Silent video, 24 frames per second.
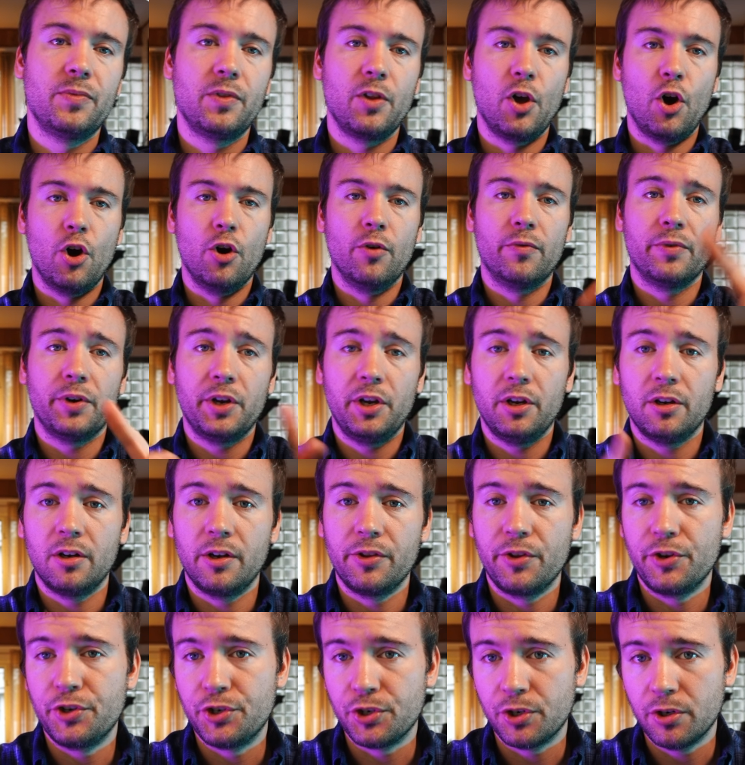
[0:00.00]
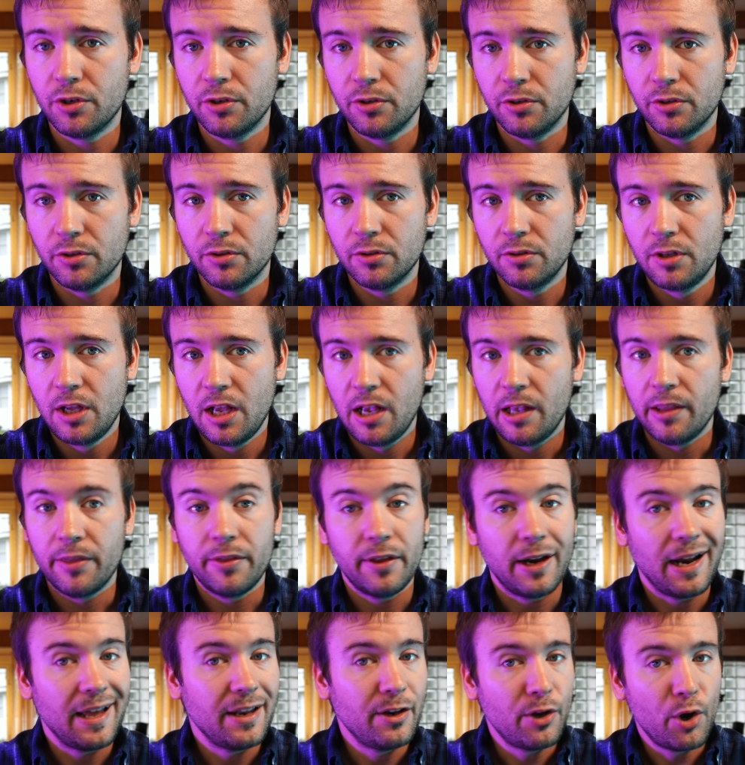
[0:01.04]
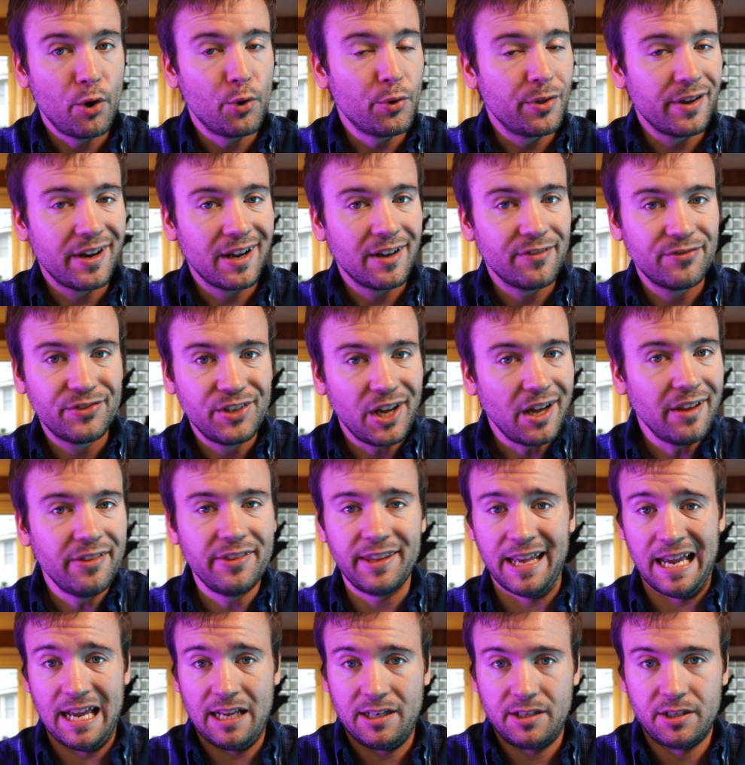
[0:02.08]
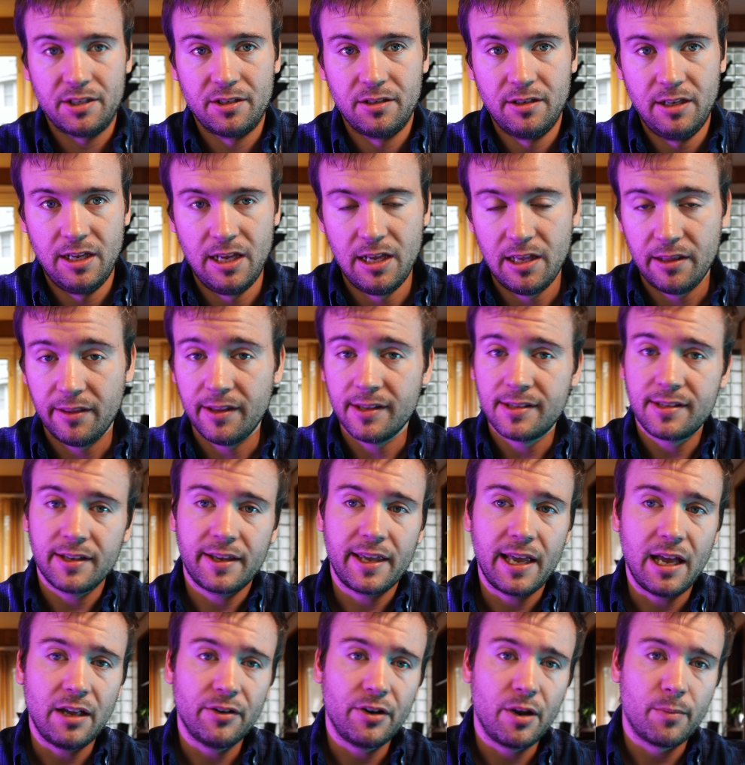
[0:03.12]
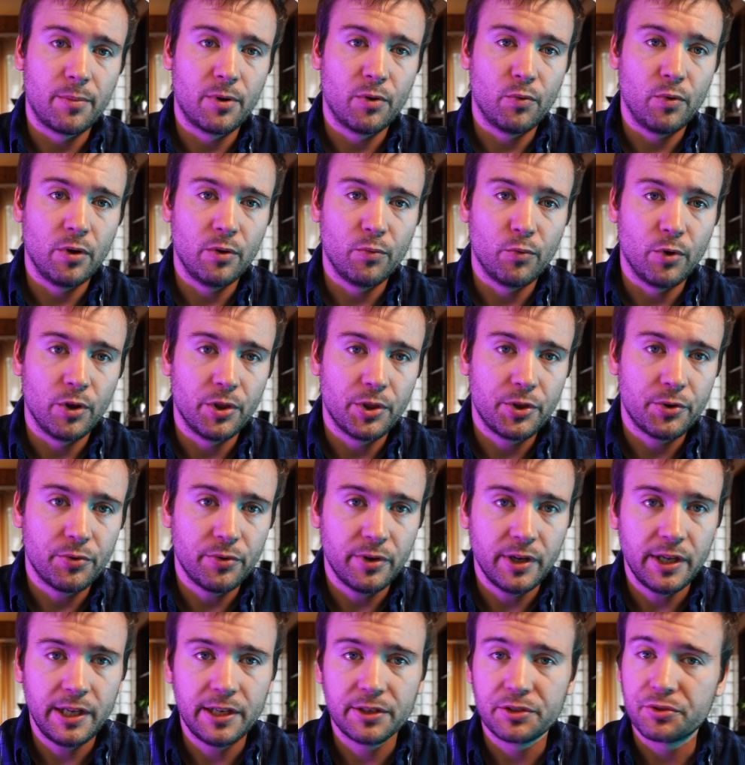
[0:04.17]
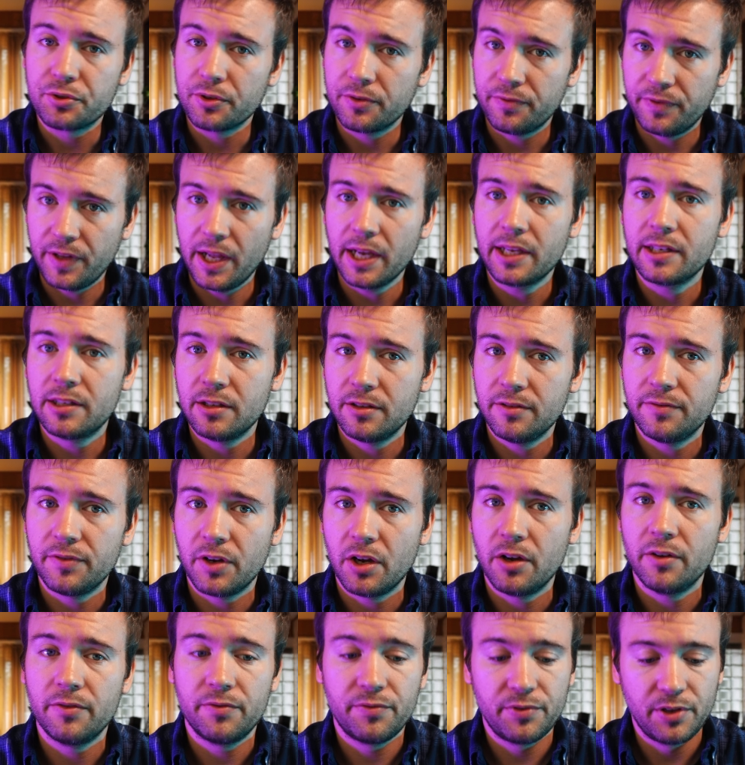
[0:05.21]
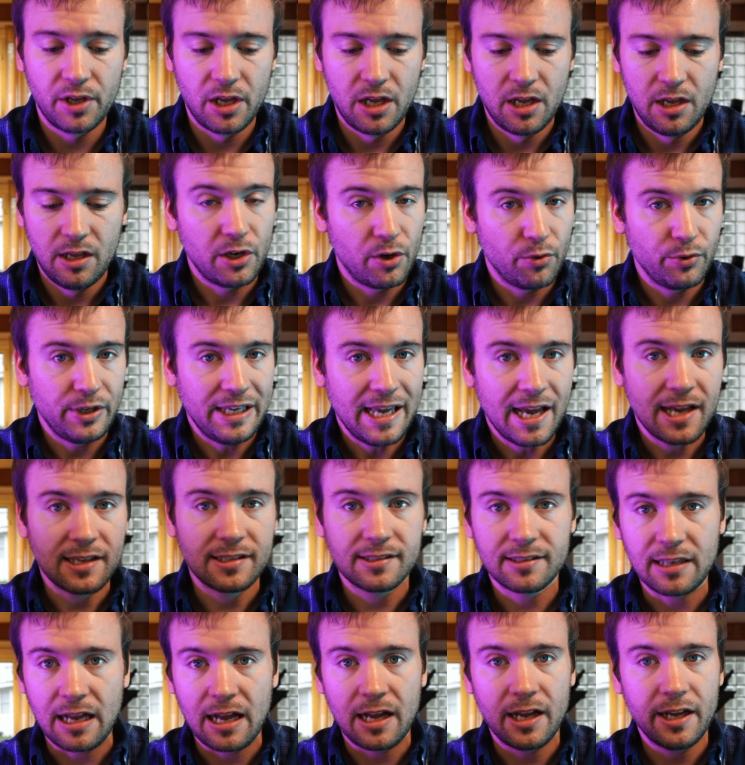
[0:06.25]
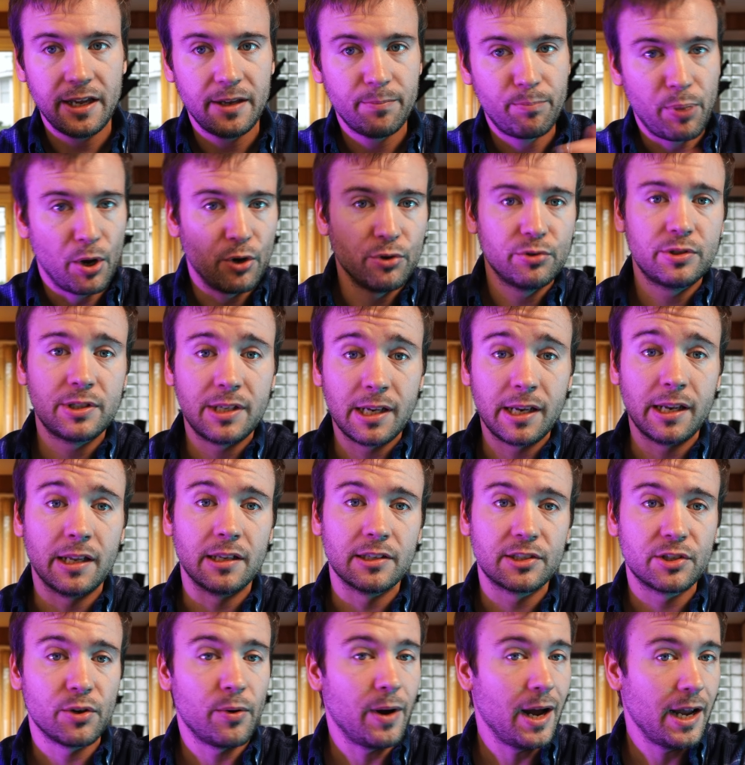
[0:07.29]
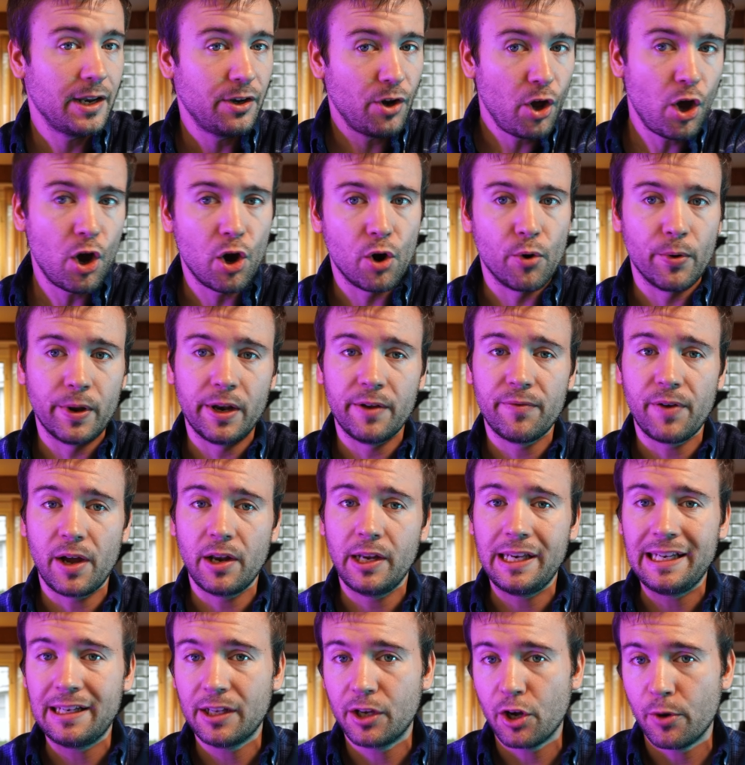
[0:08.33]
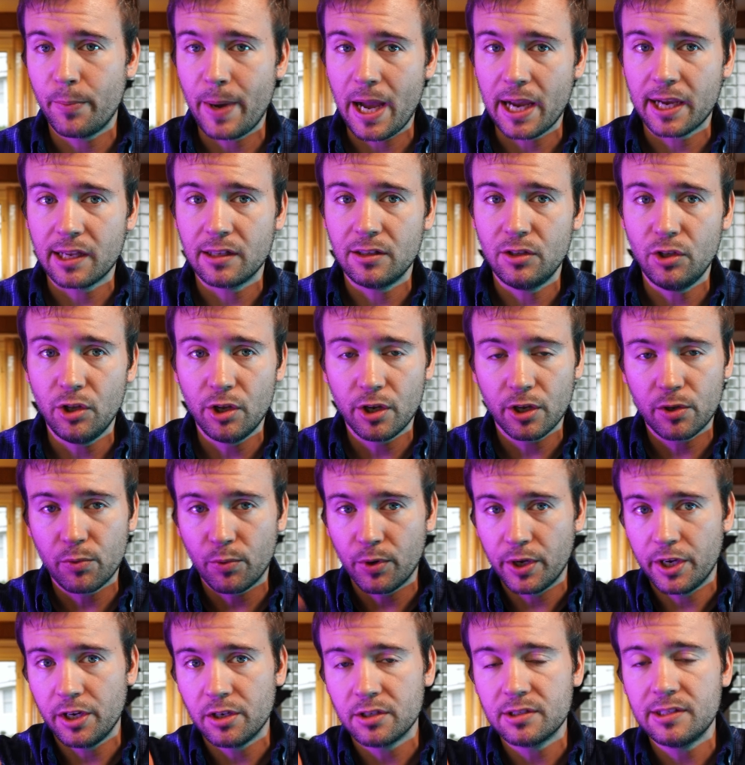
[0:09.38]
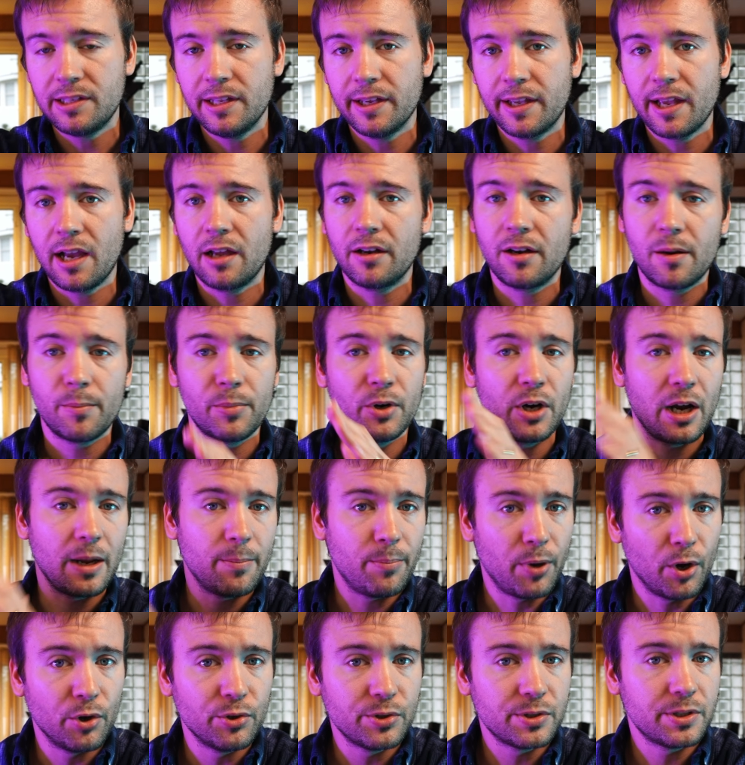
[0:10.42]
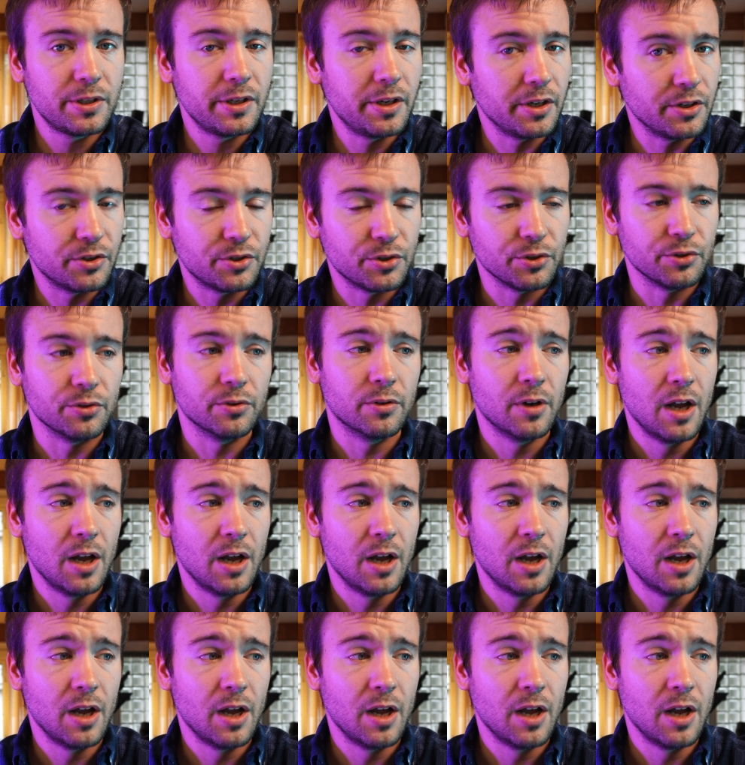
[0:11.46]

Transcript: over here on the journal that I know that I've done that? This account number 113 is reflective of, oh, yes, I posted it, so I know. And if I need to go back and look, well, here's the account number I posted it to.